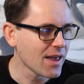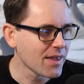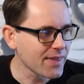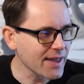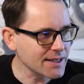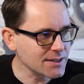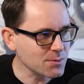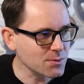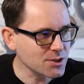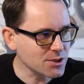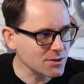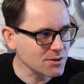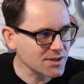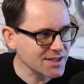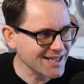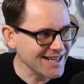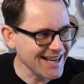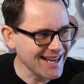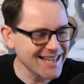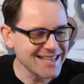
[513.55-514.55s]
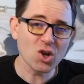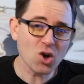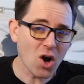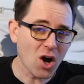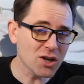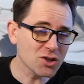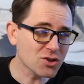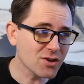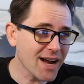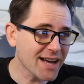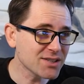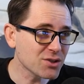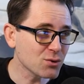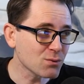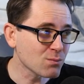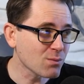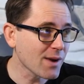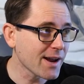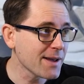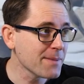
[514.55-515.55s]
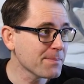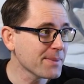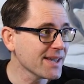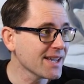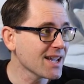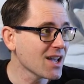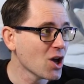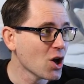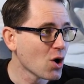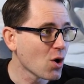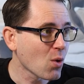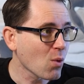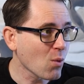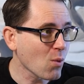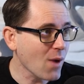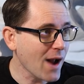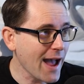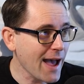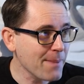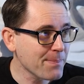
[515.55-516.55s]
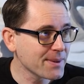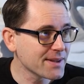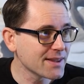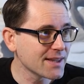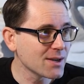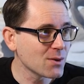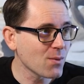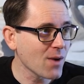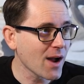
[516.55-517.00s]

That's what you're seeing. Contracts are ramping rapidly